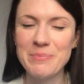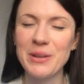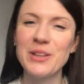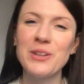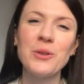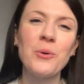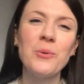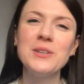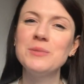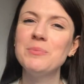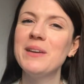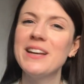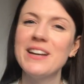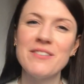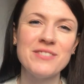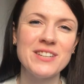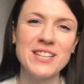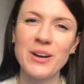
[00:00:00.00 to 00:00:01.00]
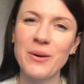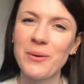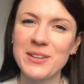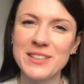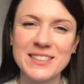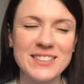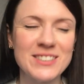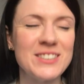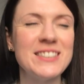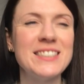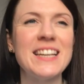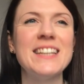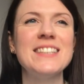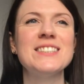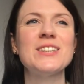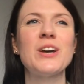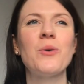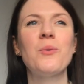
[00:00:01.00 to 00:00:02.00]
but there'll always be a video on a Sunday,
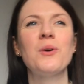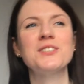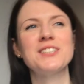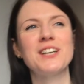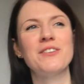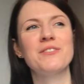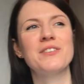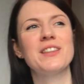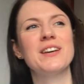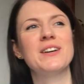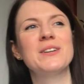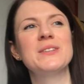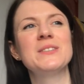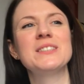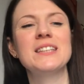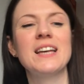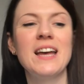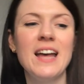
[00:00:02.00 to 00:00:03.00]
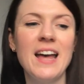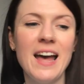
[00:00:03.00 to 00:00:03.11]
so watch out for those.